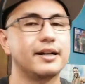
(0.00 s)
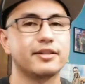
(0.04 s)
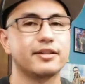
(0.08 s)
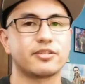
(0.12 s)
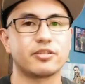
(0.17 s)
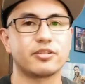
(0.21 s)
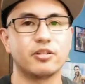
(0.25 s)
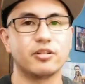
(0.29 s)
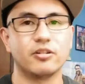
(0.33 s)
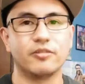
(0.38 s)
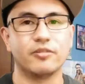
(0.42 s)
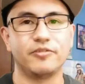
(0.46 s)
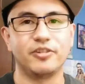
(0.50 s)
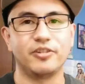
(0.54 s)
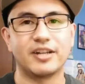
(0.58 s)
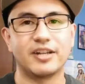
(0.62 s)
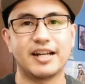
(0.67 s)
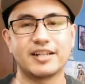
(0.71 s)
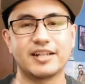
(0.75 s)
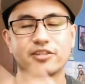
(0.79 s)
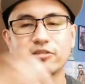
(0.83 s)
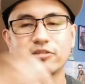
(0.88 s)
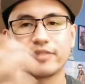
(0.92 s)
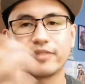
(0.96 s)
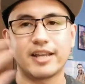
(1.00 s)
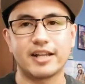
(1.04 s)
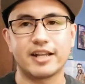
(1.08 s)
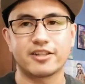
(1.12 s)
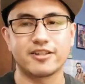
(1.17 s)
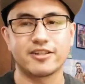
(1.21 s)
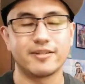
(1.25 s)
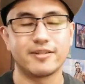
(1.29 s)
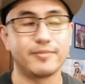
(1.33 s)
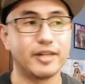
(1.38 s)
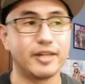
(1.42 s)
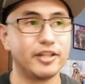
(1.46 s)
So if you guys don't
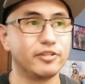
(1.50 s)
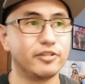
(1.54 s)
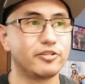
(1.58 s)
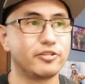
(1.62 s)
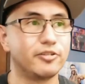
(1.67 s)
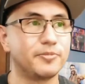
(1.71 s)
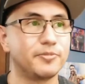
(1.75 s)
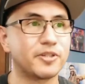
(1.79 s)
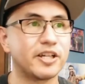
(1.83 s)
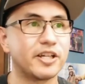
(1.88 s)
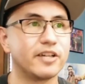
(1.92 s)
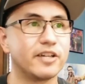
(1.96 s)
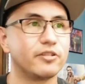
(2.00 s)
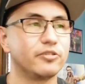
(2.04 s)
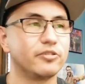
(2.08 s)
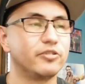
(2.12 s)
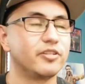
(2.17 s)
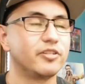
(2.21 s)
catch it on my YouTube channel,